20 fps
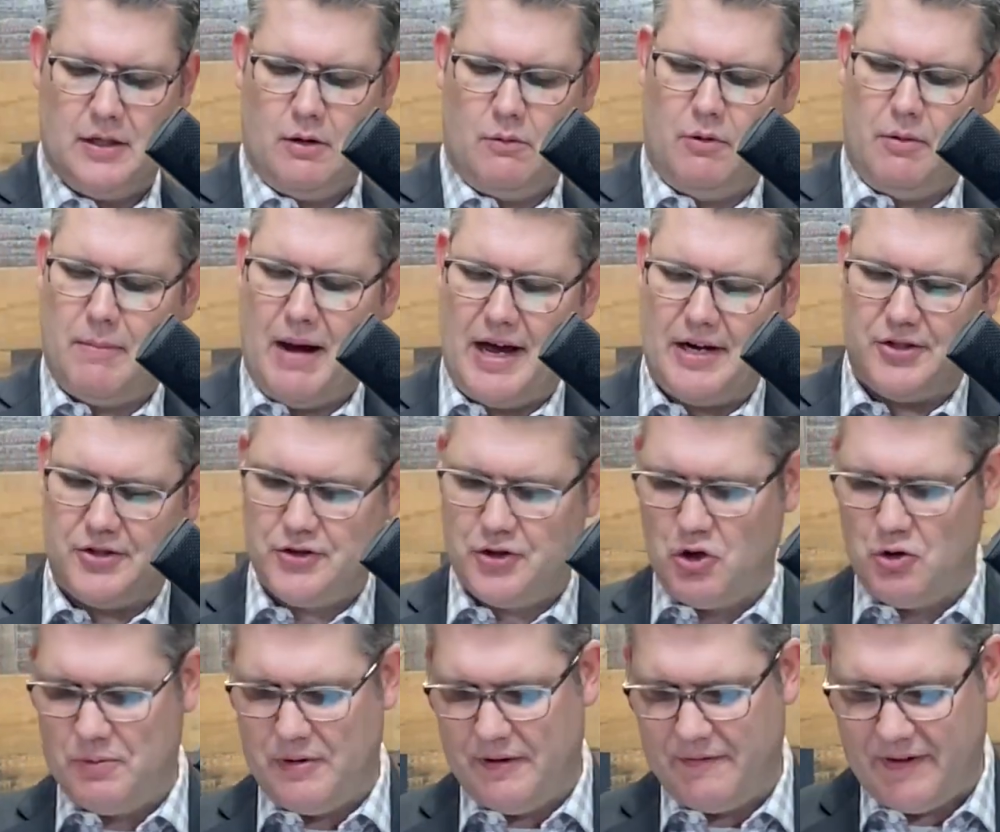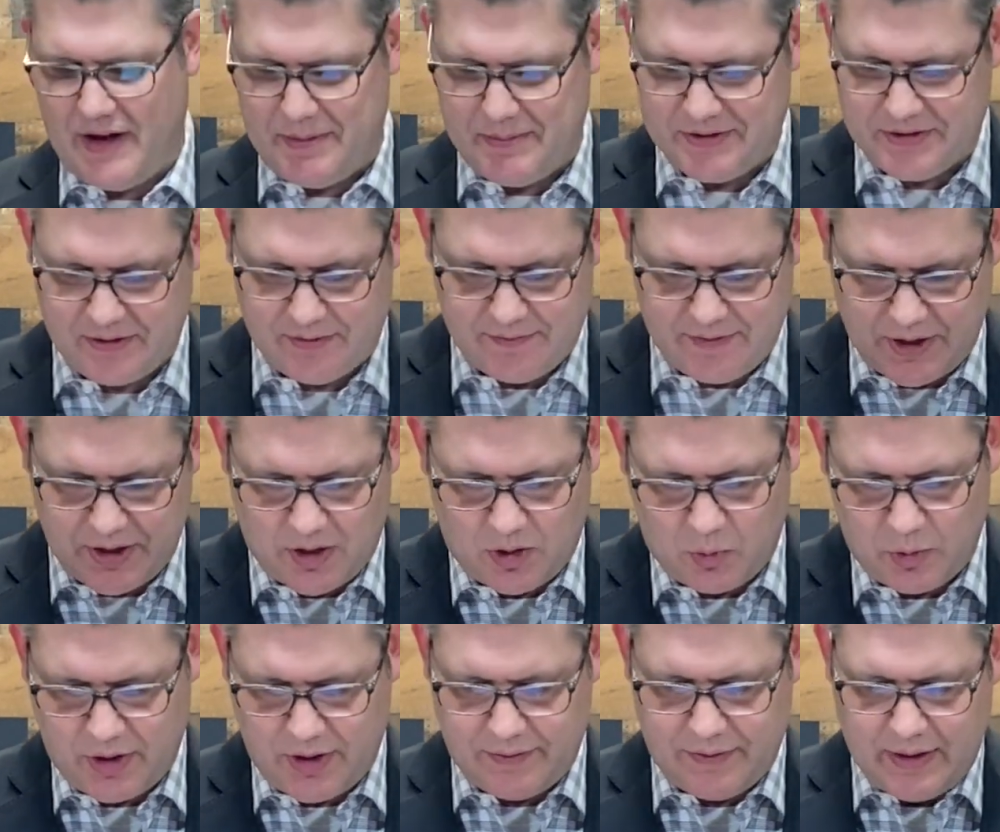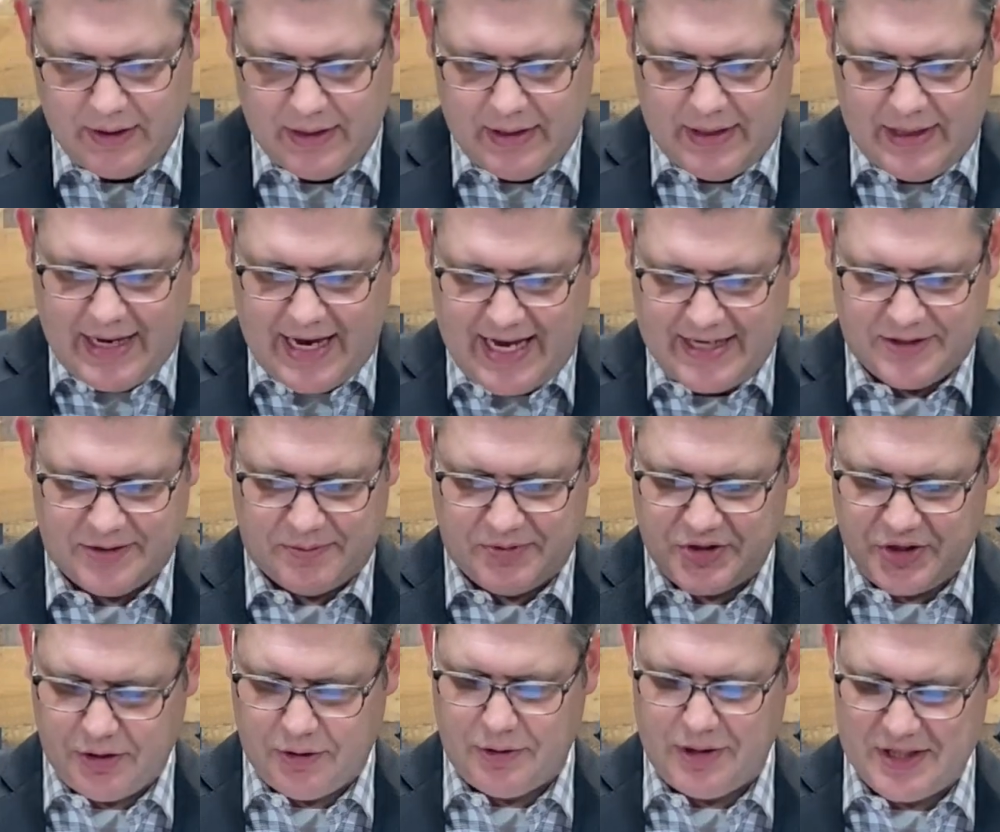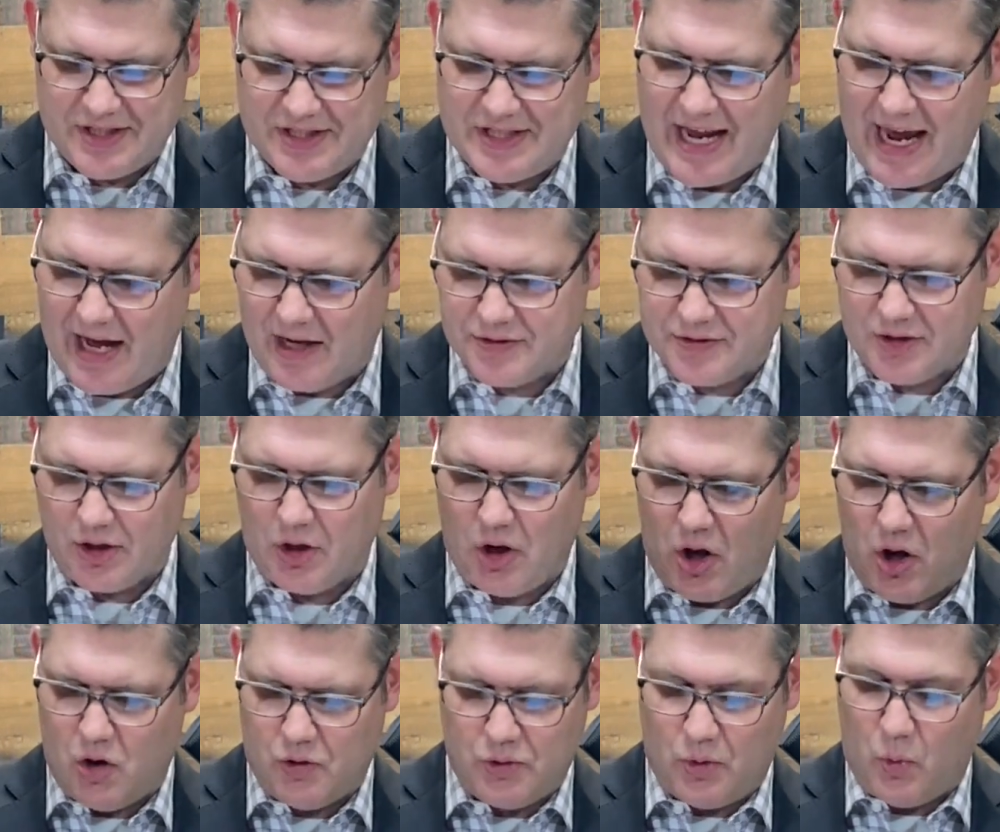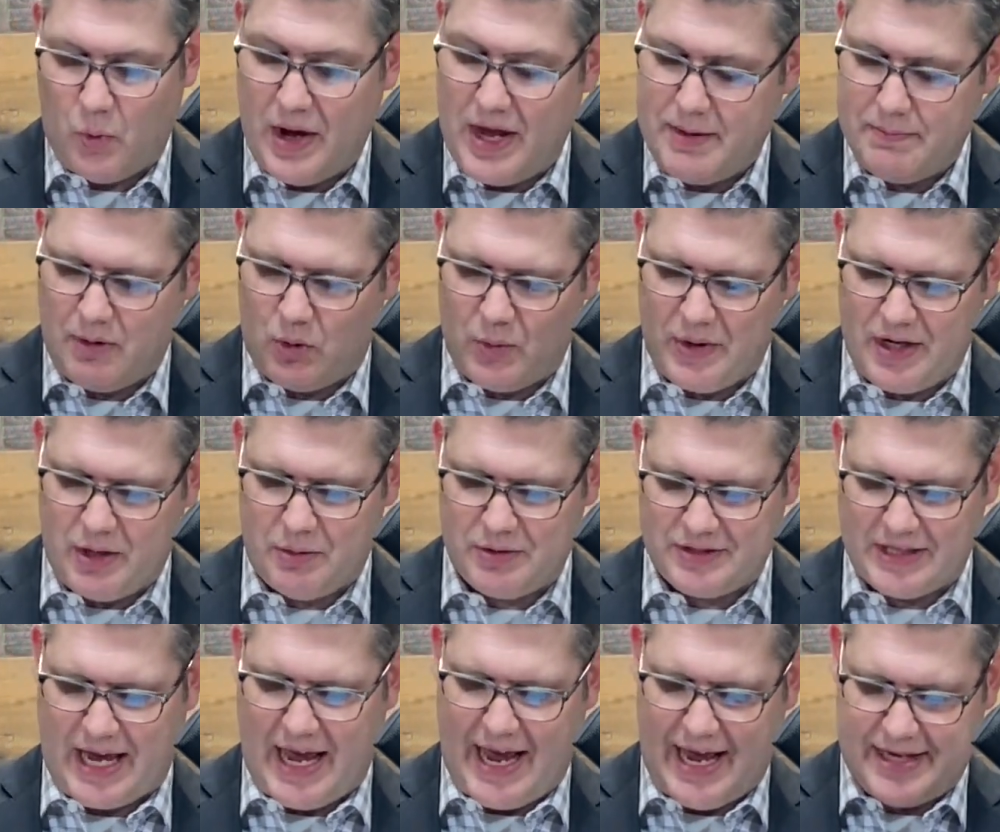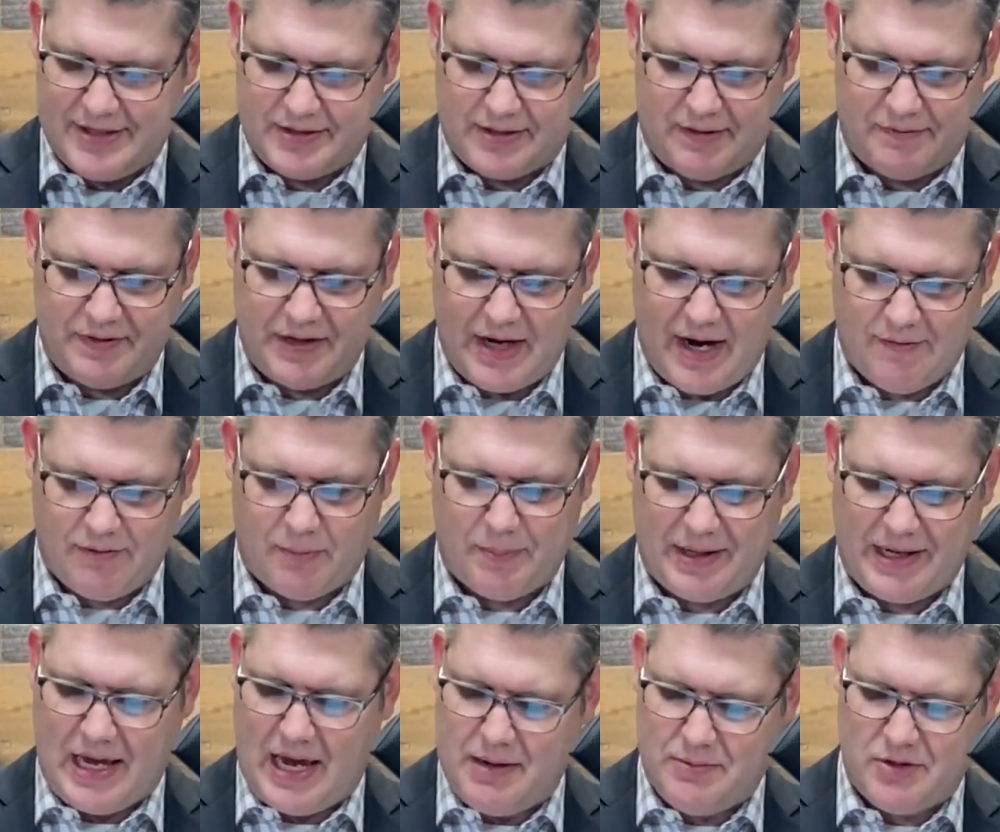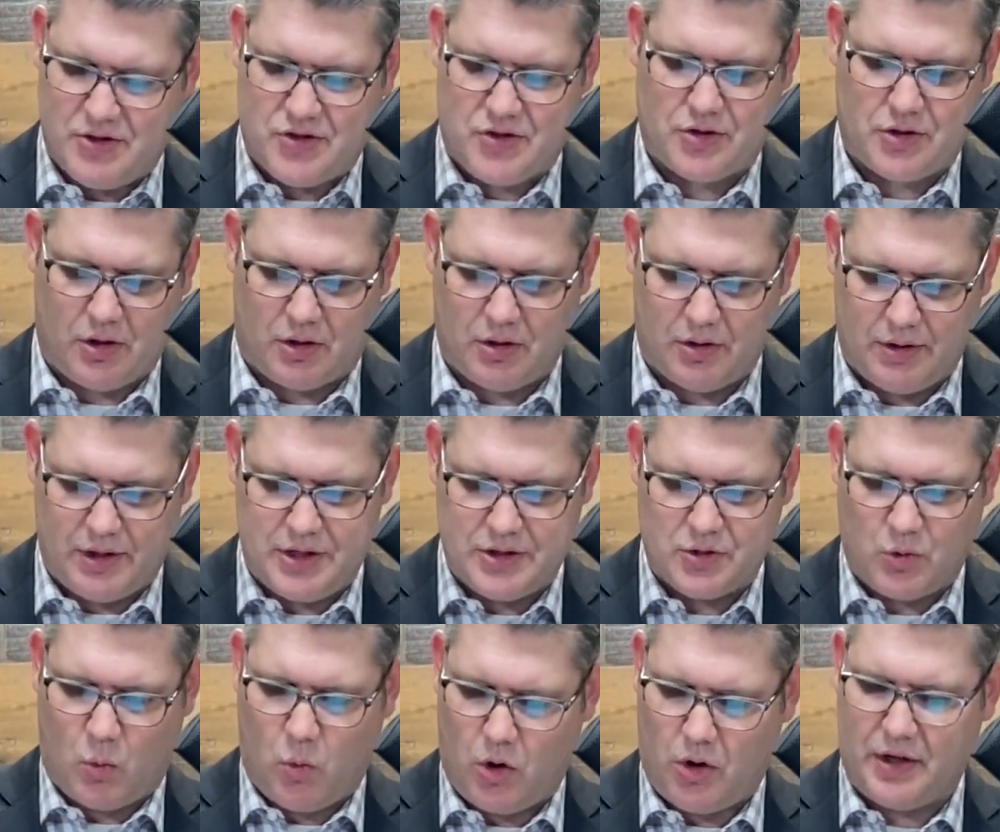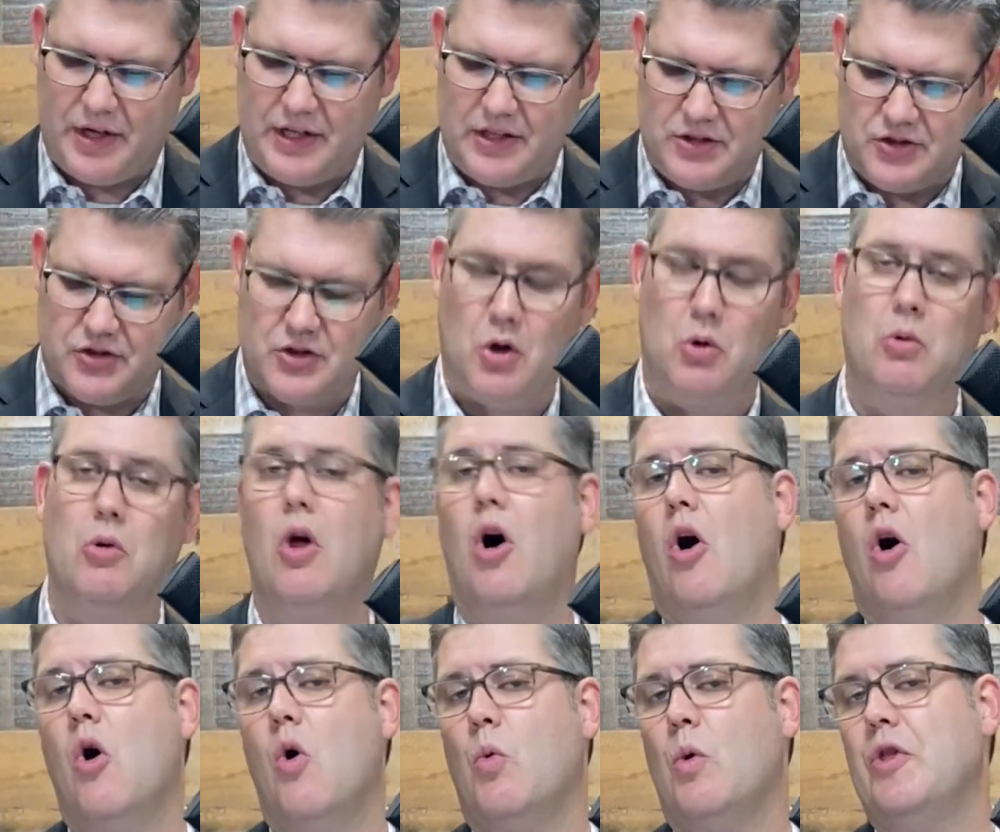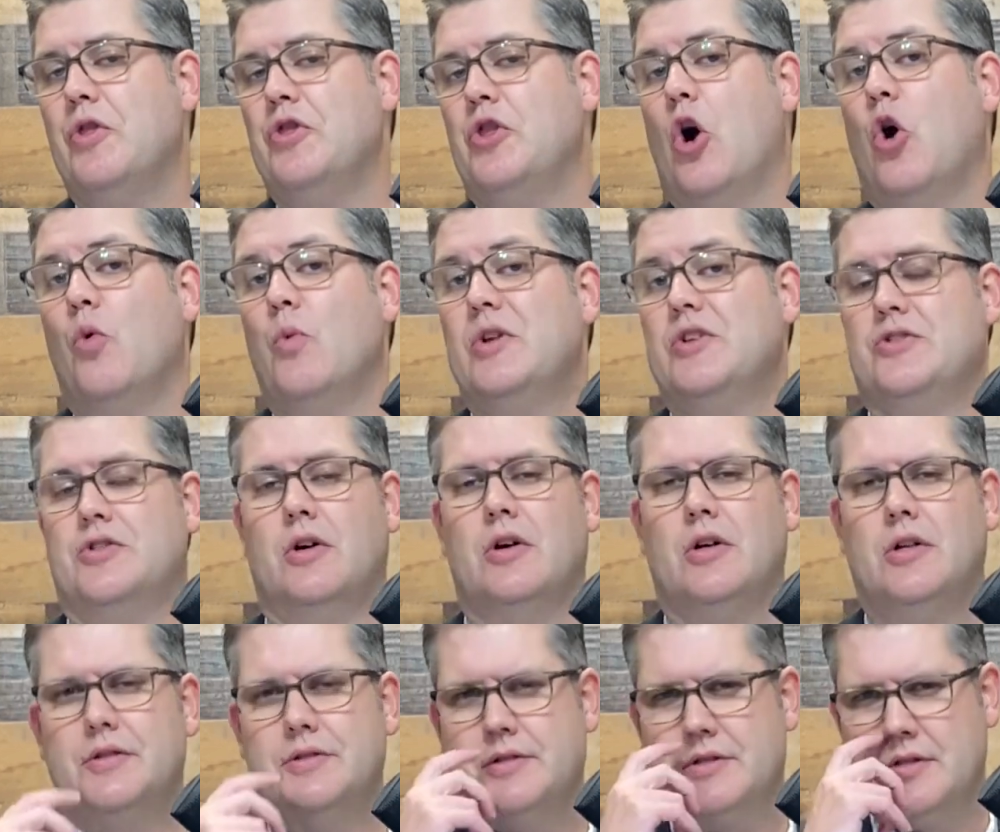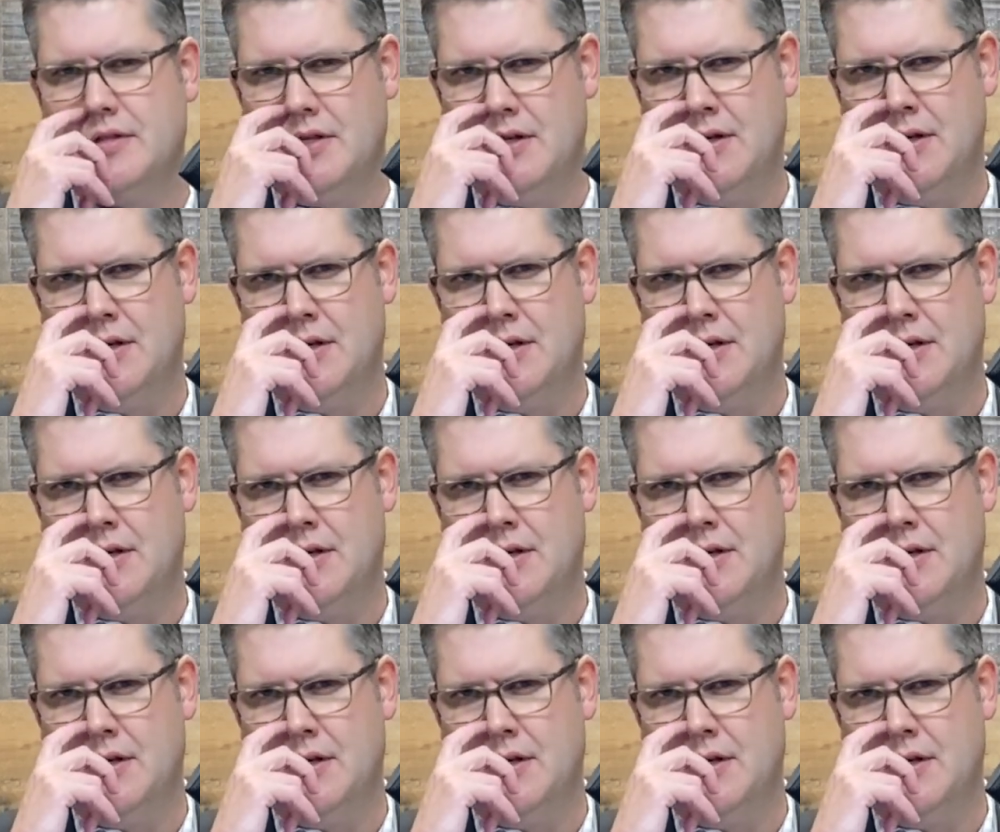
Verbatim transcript: We might assume the famous inventor would have had some serious doubts along the way, but when he was asked if he'd ever became discouraged working so long with no results,